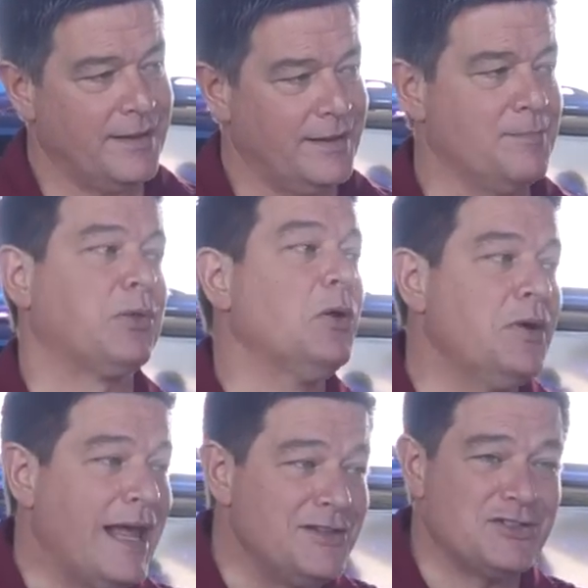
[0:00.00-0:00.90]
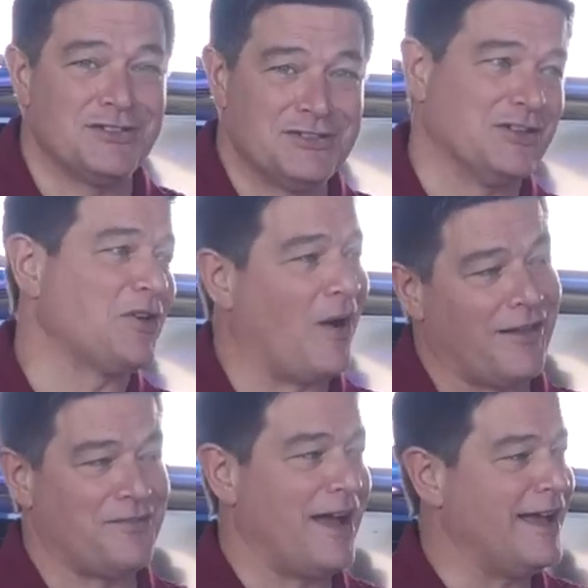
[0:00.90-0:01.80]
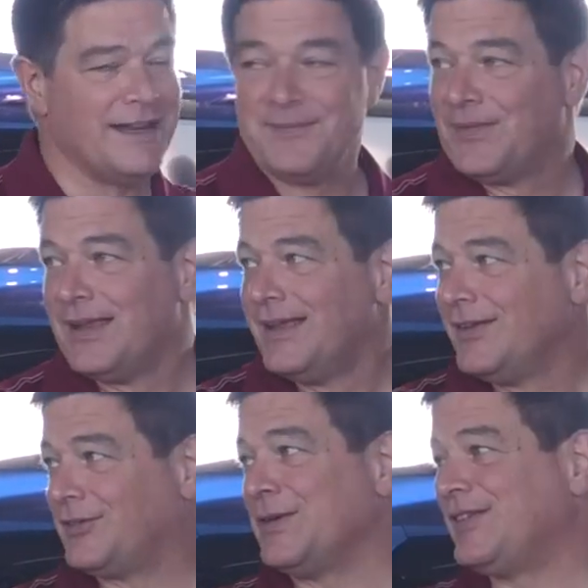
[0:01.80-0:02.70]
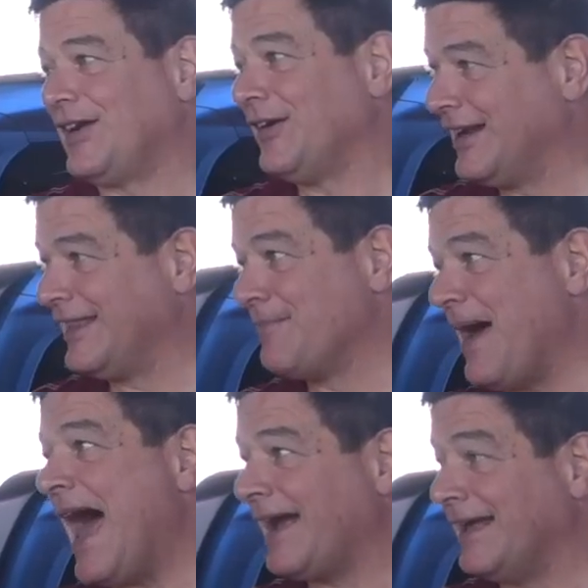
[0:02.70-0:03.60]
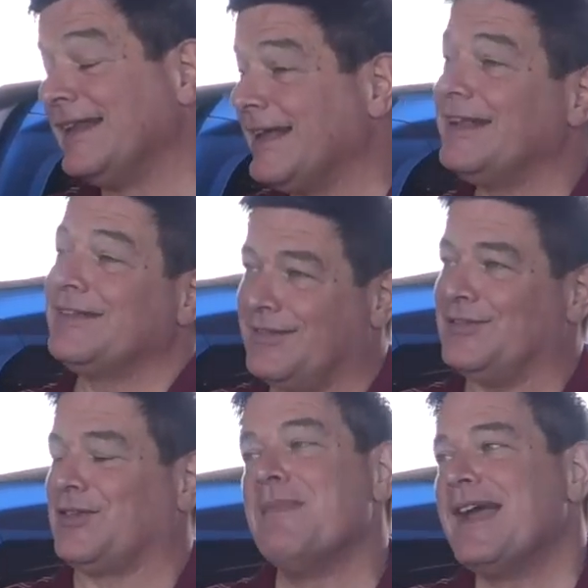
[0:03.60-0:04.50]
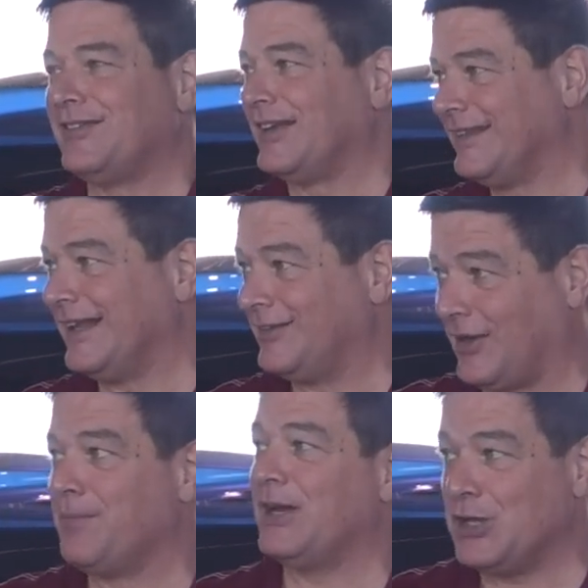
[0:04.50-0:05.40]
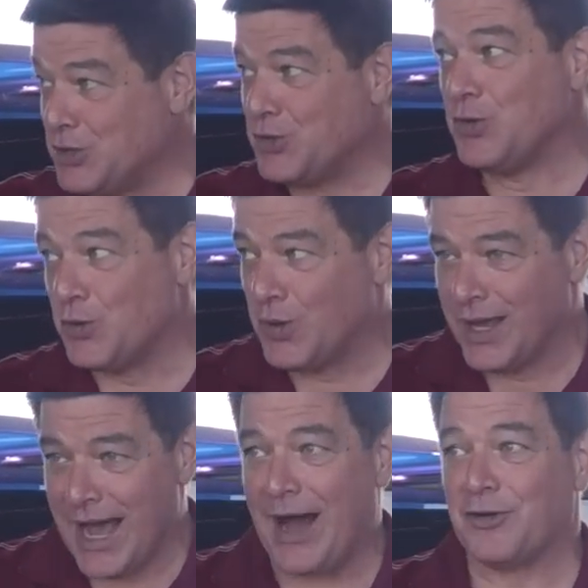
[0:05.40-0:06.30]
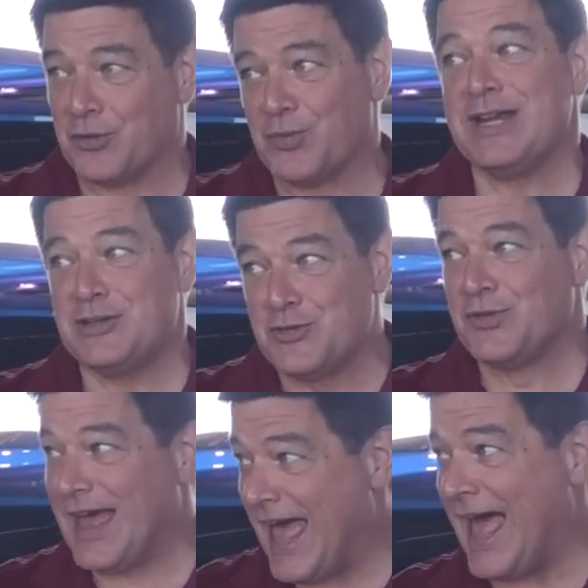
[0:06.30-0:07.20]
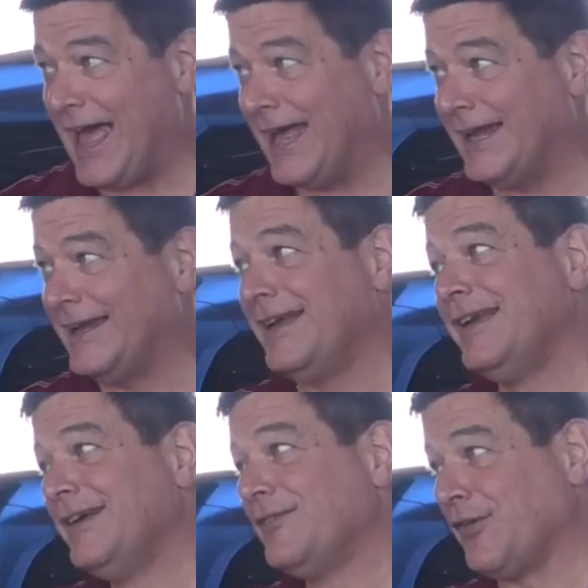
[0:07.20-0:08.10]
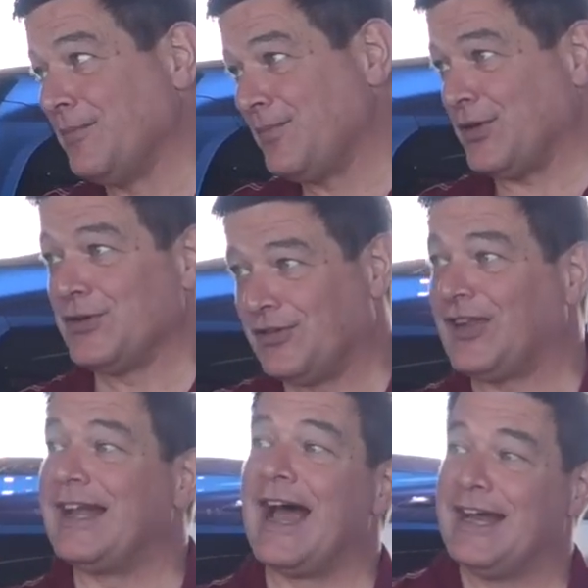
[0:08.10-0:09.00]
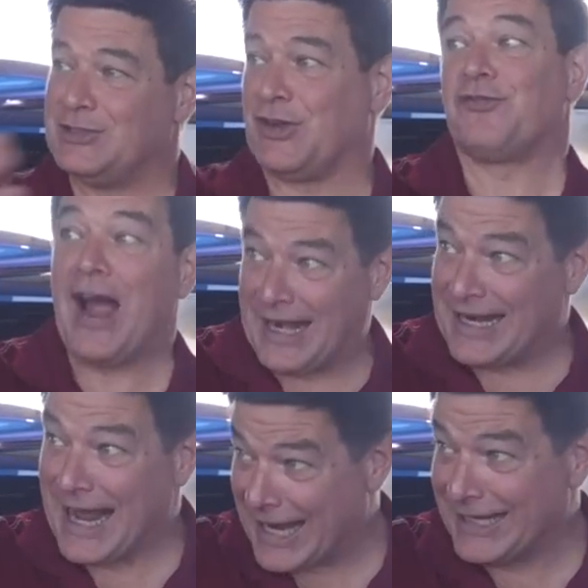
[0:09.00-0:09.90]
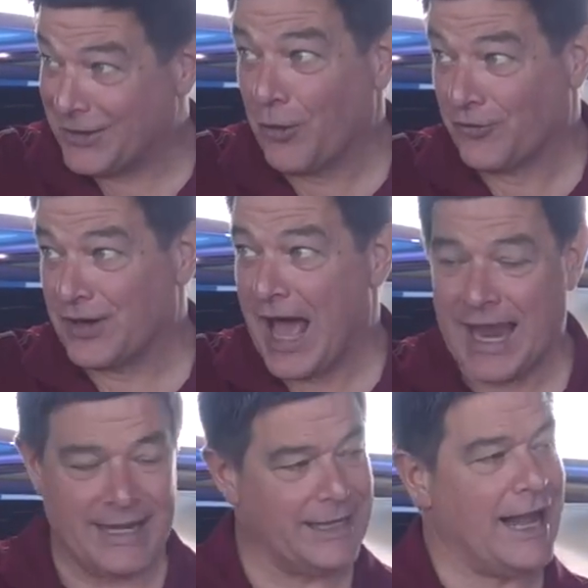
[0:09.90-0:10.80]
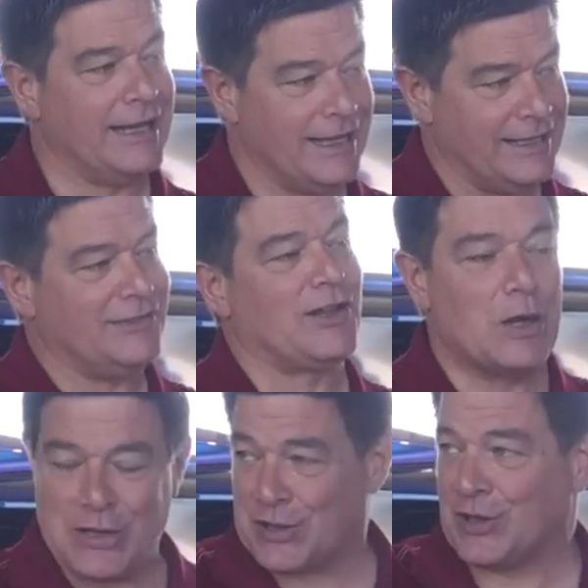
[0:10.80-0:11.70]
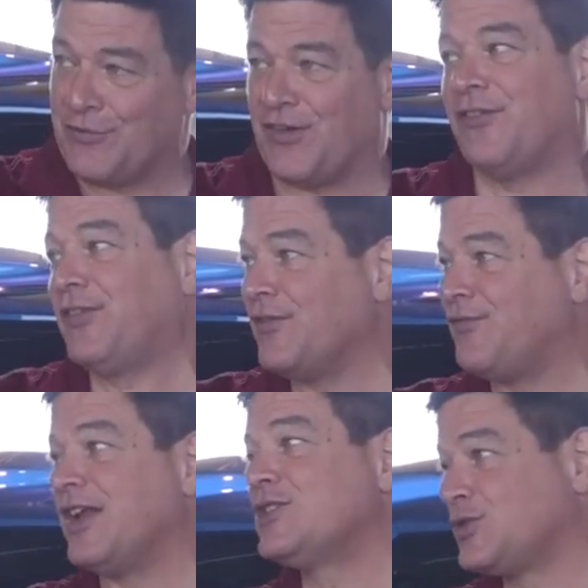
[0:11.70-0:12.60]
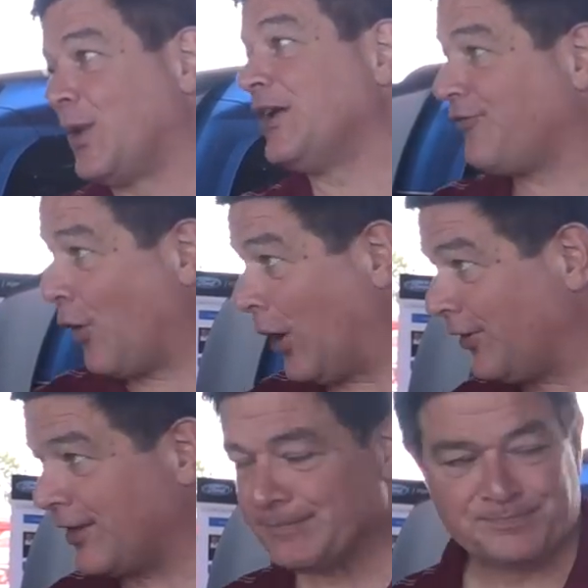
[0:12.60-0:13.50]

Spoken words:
He blew an engine during qualifying. So he started in the back, and it's amazing that somebody knew how to redo the head from Thursday night to Friday night overnight and got it in. He started 35th and finished 24th.